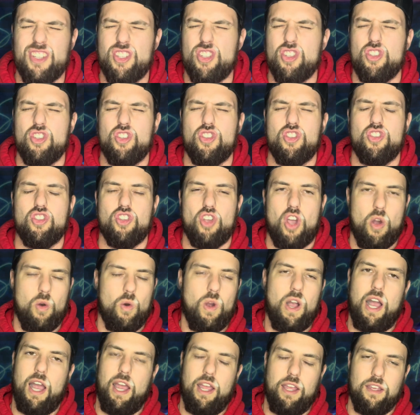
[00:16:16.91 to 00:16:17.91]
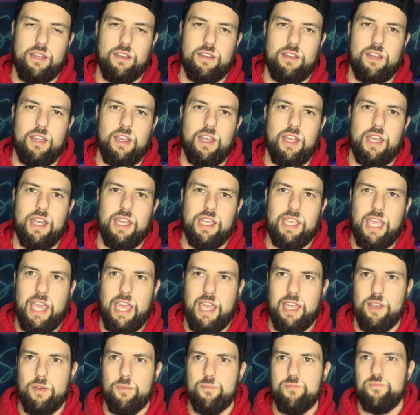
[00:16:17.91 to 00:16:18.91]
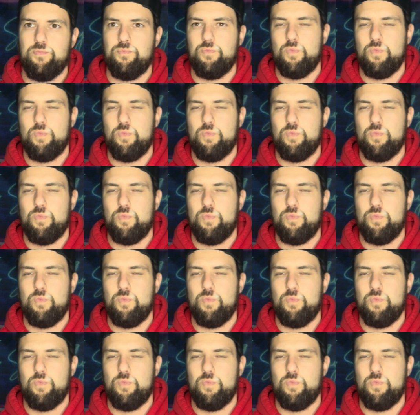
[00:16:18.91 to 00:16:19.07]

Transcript: so high, okay?